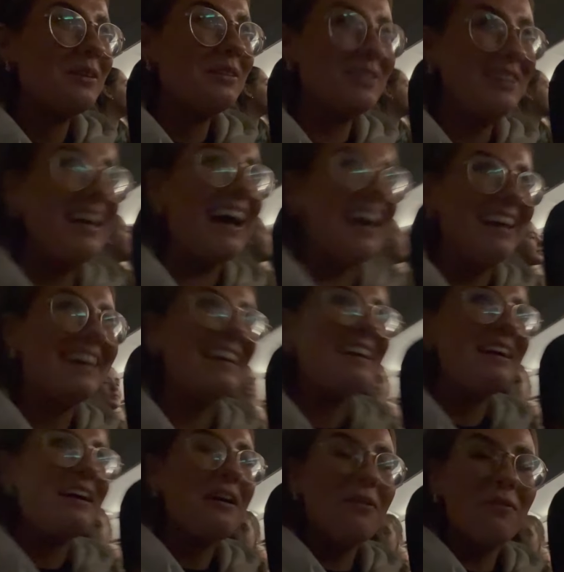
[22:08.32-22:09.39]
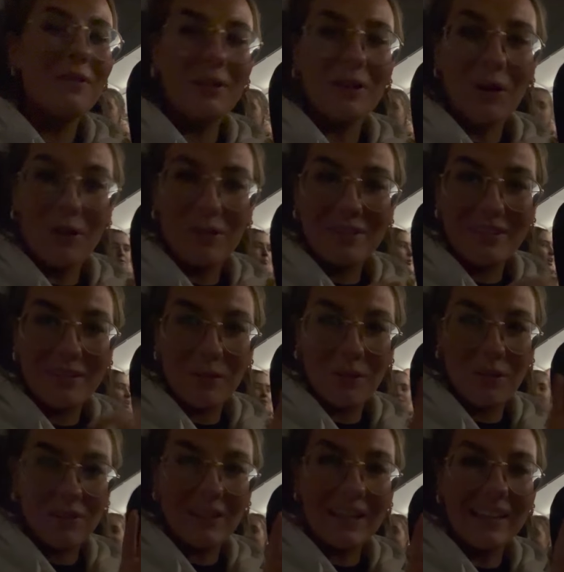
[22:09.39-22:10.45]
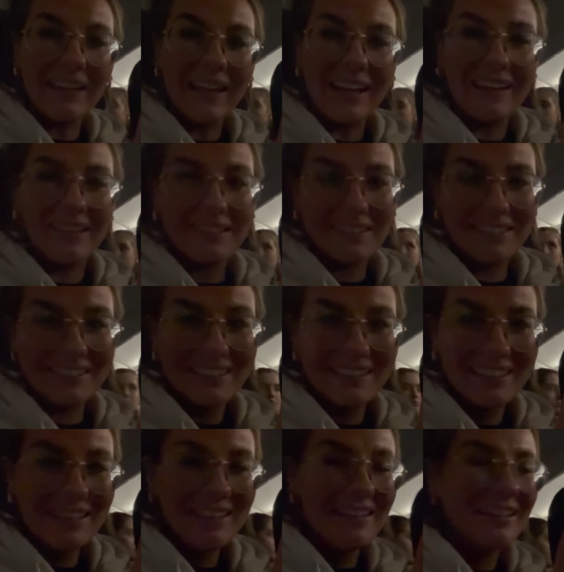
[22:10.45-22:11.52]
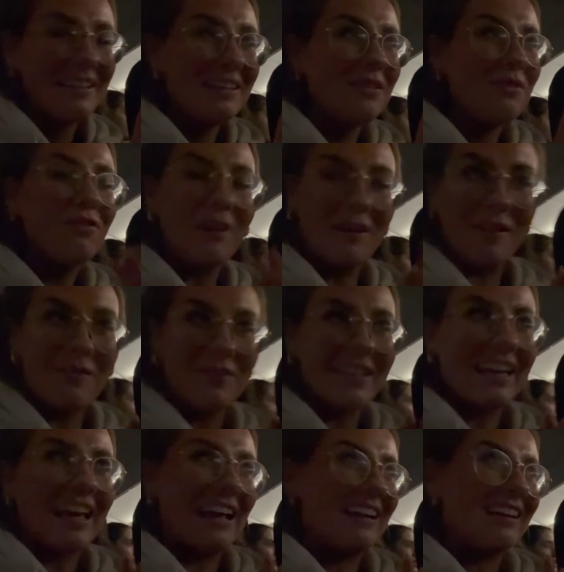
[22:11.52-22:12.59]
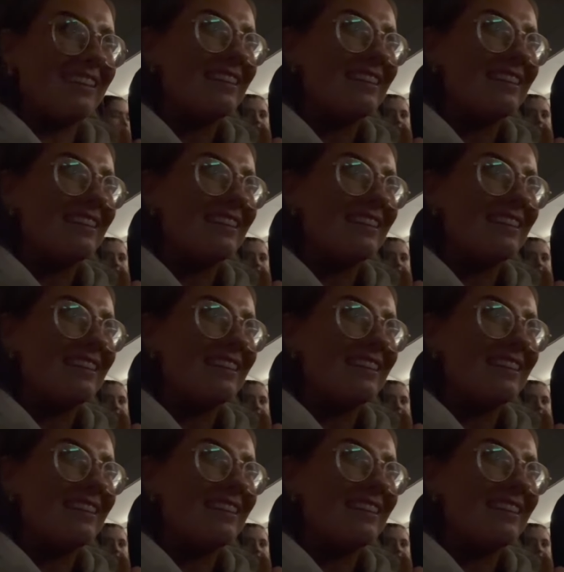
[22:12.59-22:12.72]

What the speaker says: Yeah. We lost three legs. Found them again.